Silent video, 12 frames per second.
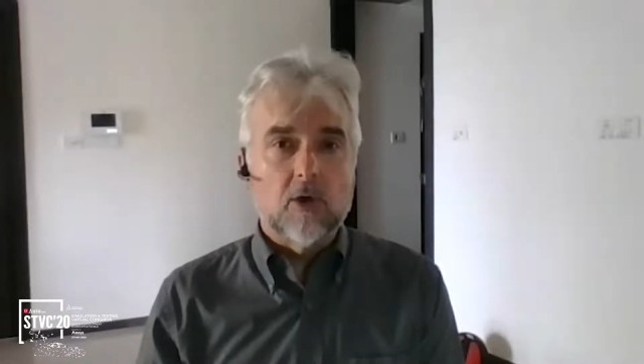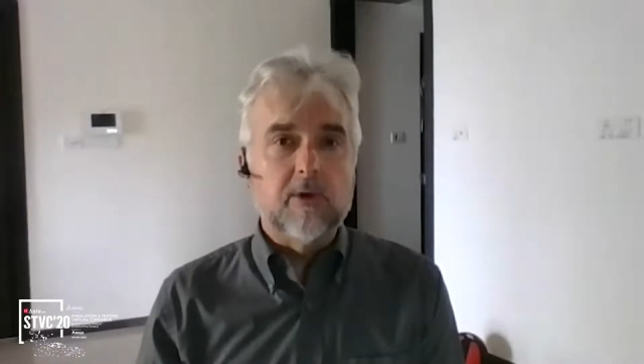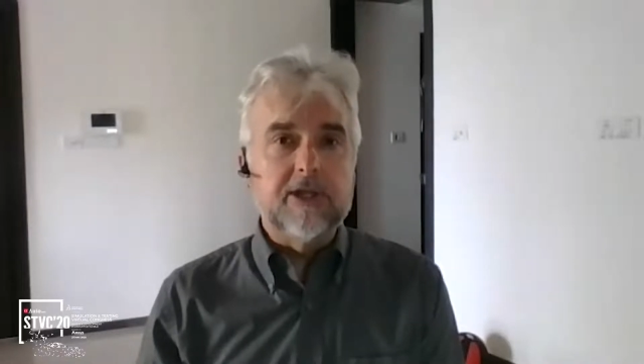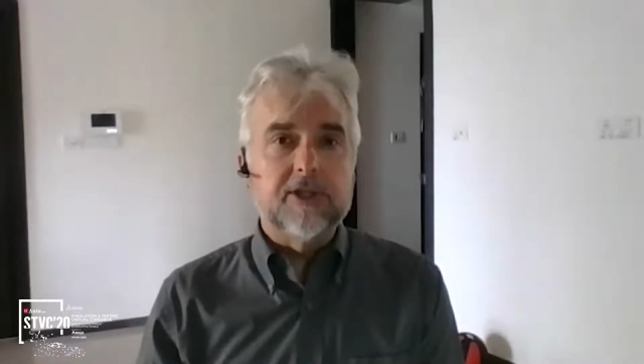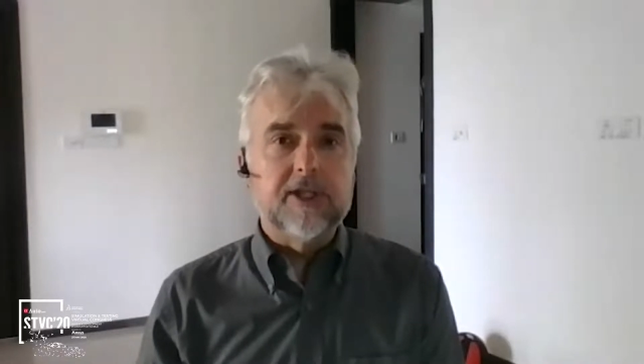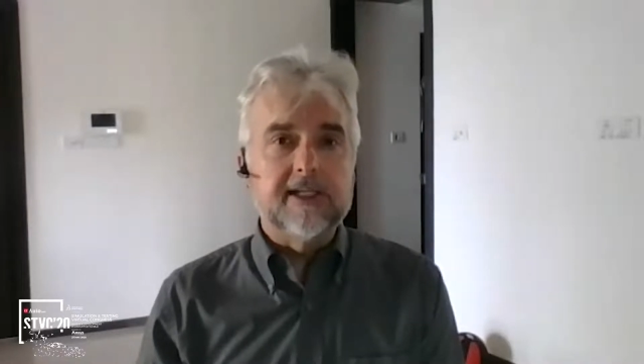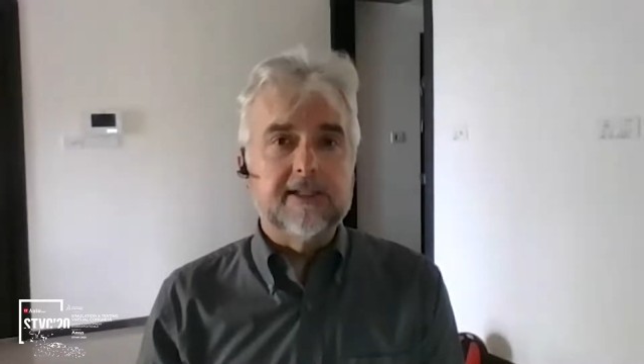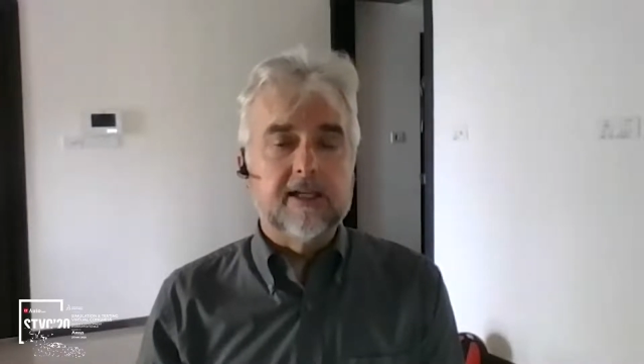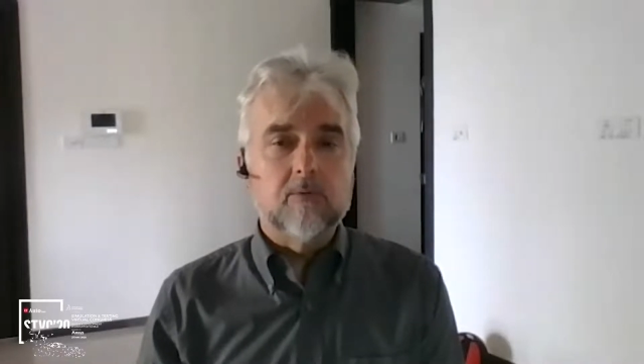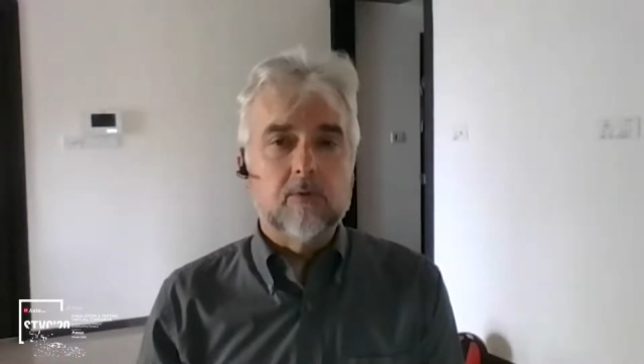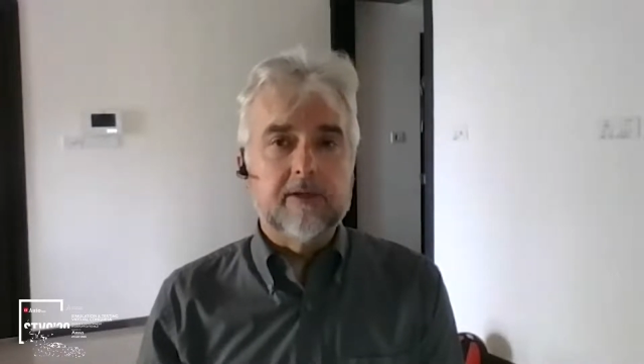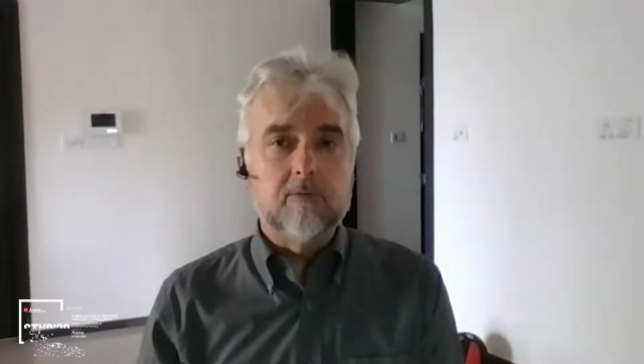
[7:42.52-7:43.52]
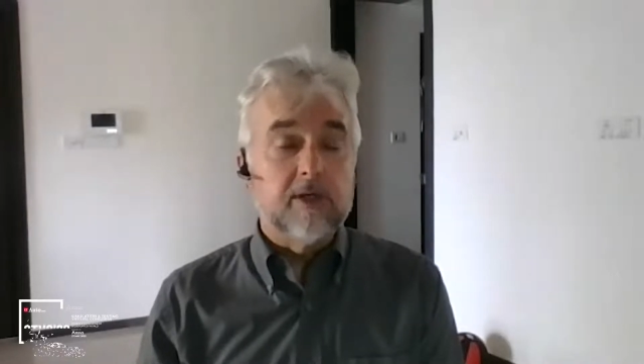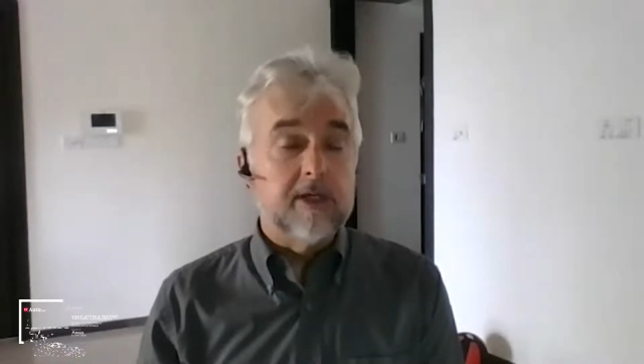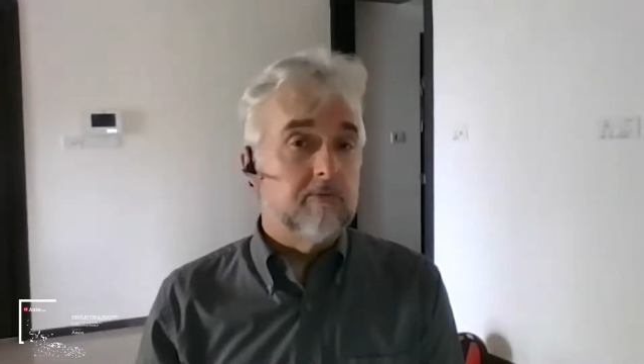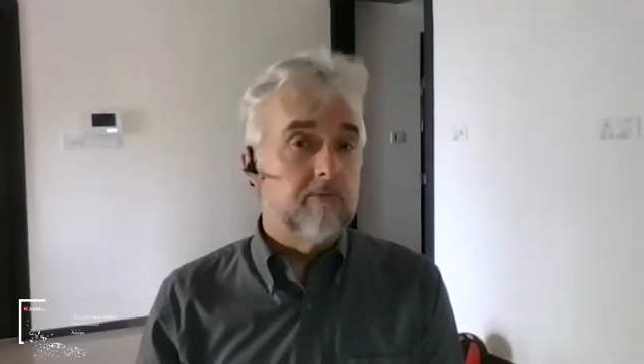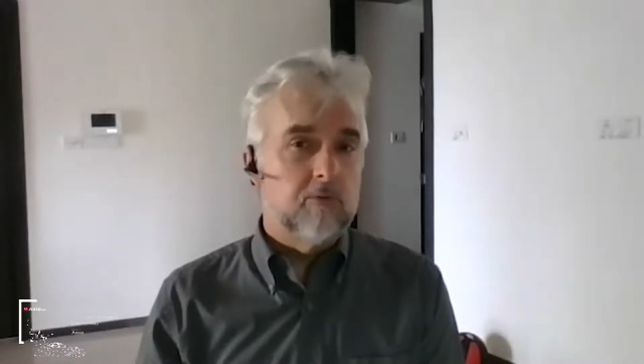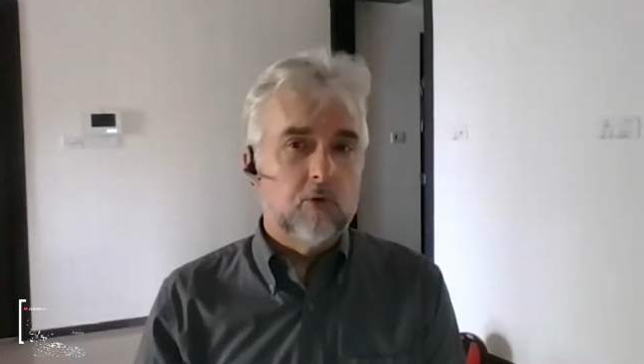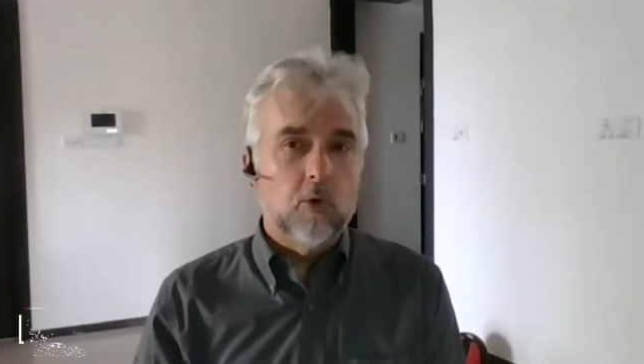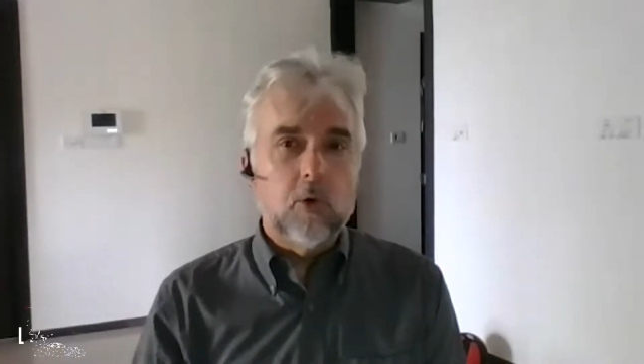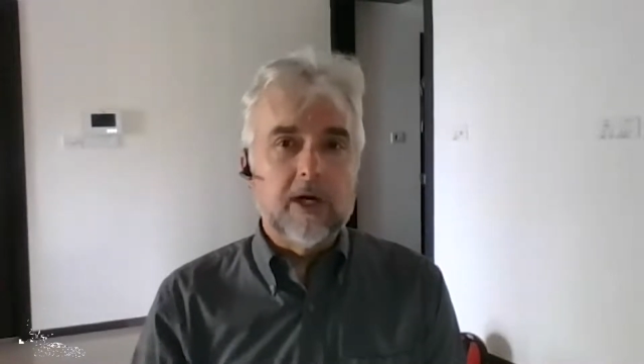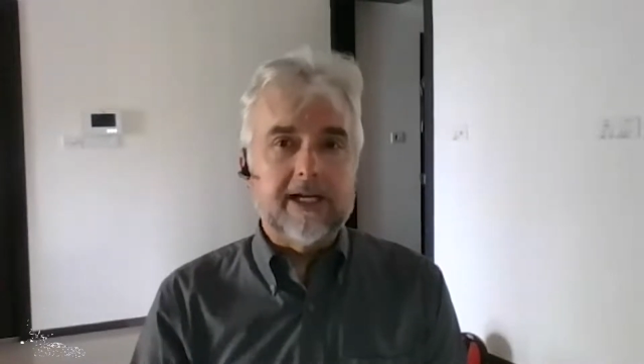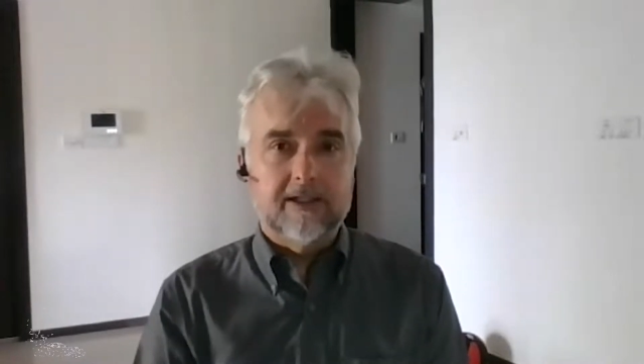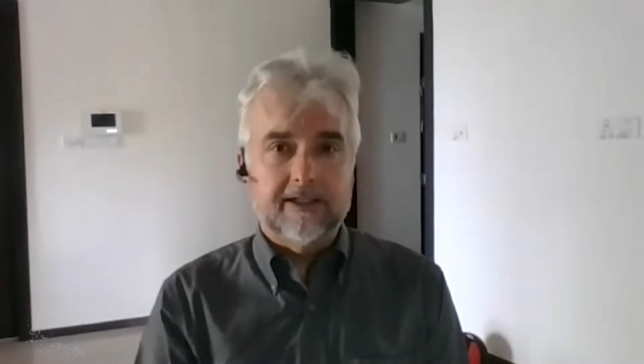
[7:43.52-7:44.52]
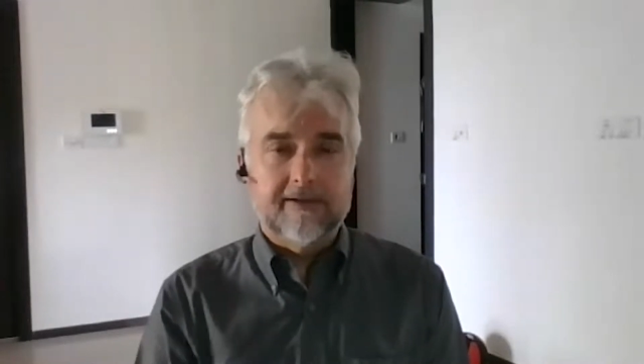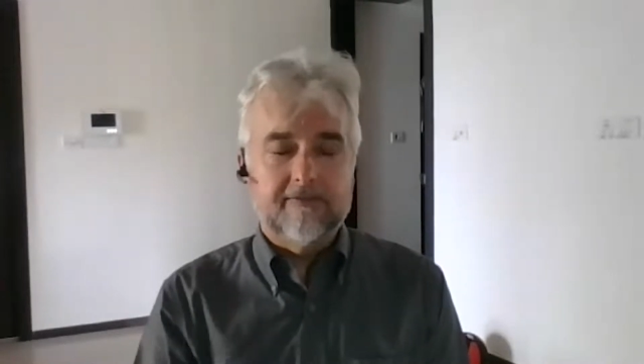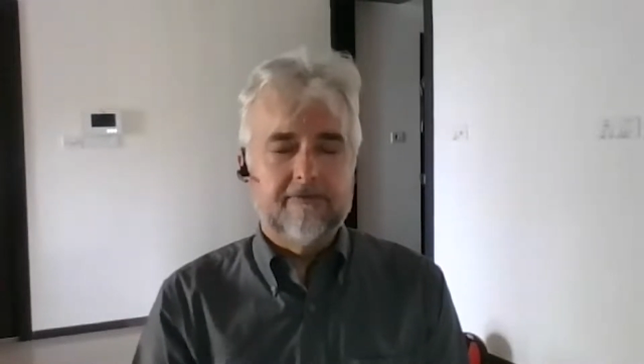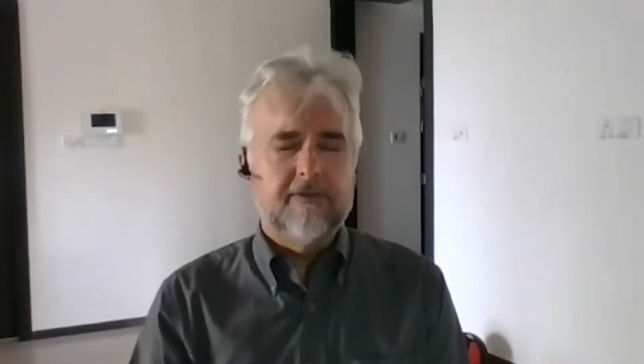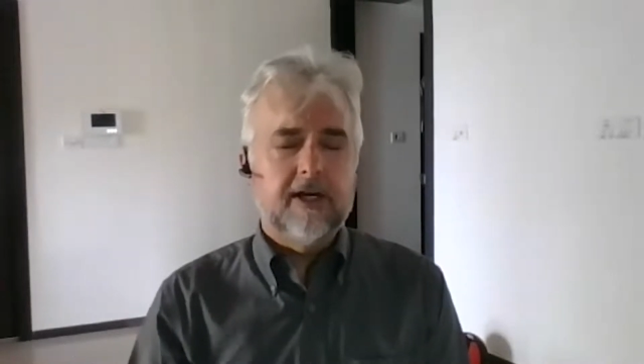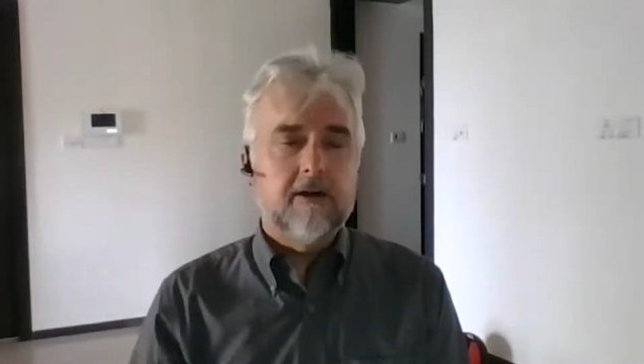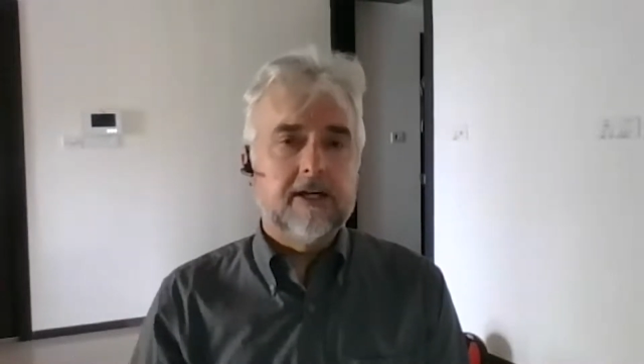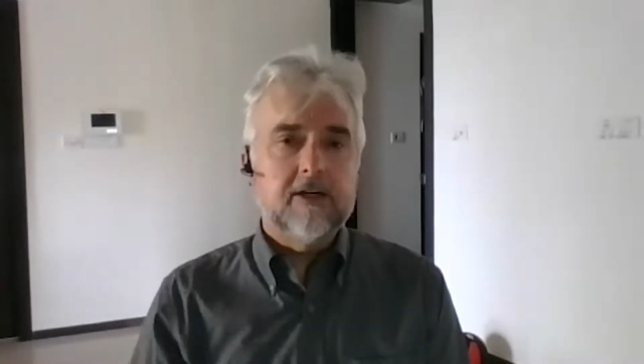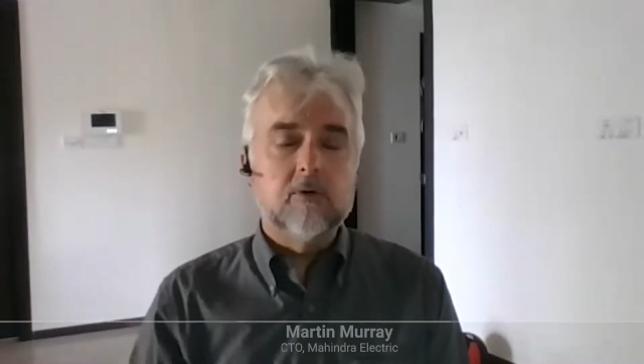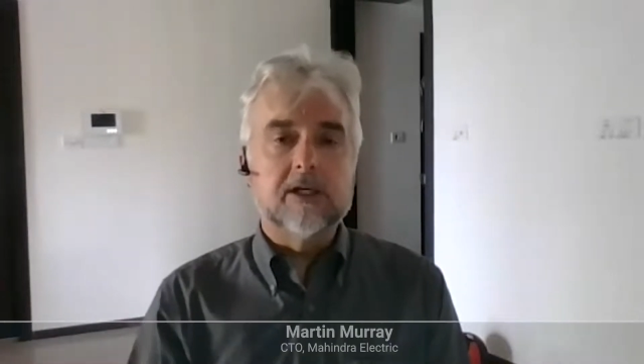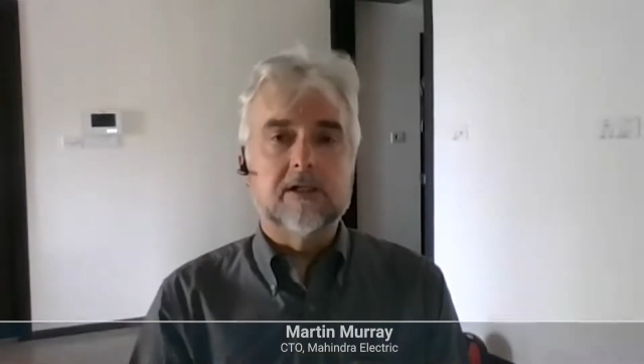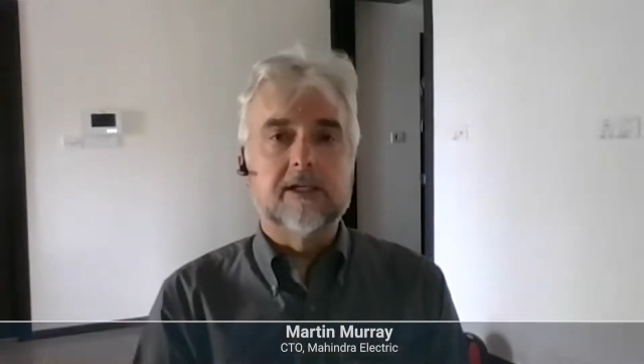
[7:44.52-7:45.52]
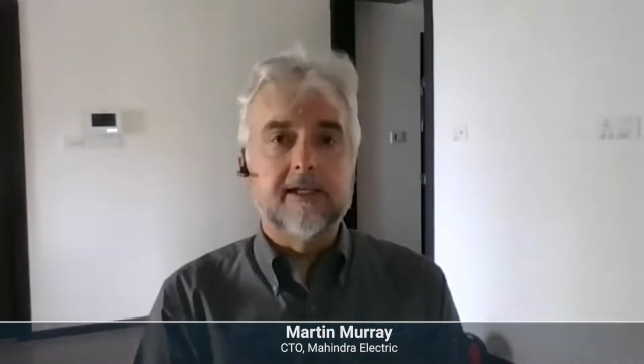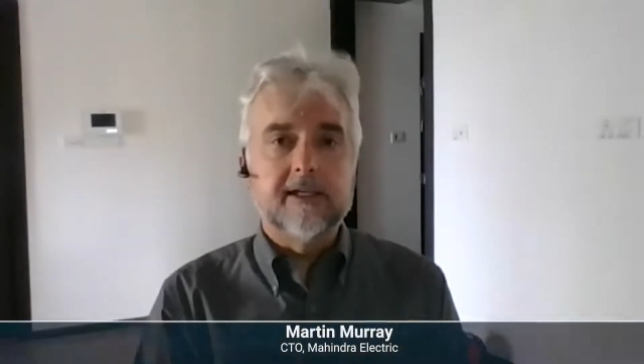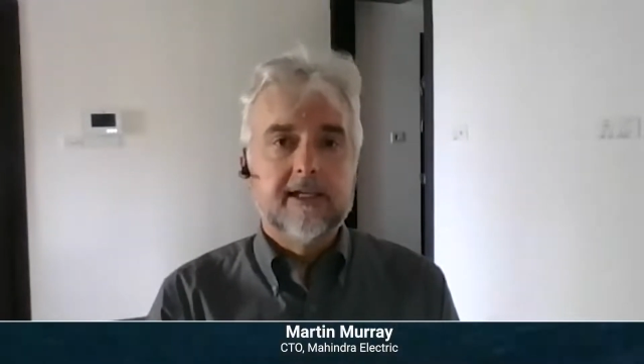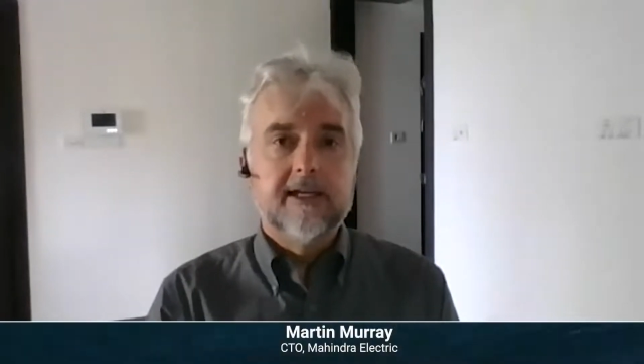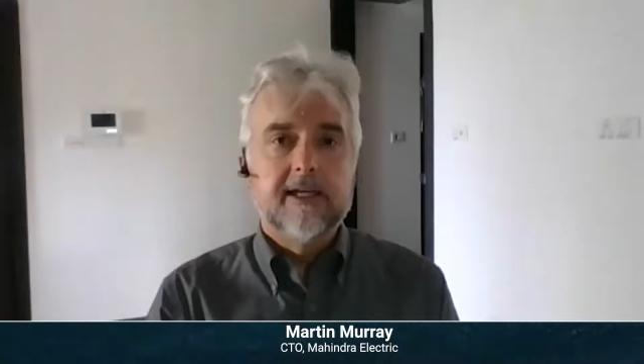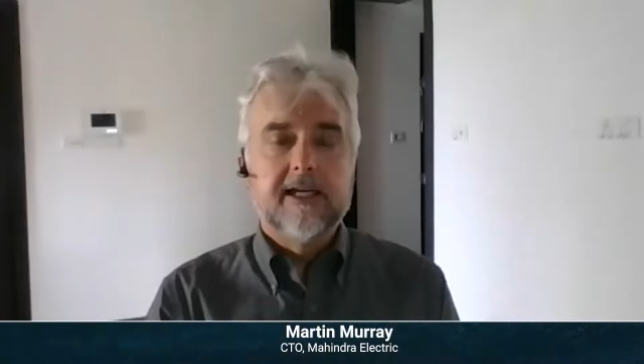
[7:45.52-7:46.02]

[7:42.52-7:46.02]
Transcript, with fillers: So we think that we went quickly, very quickly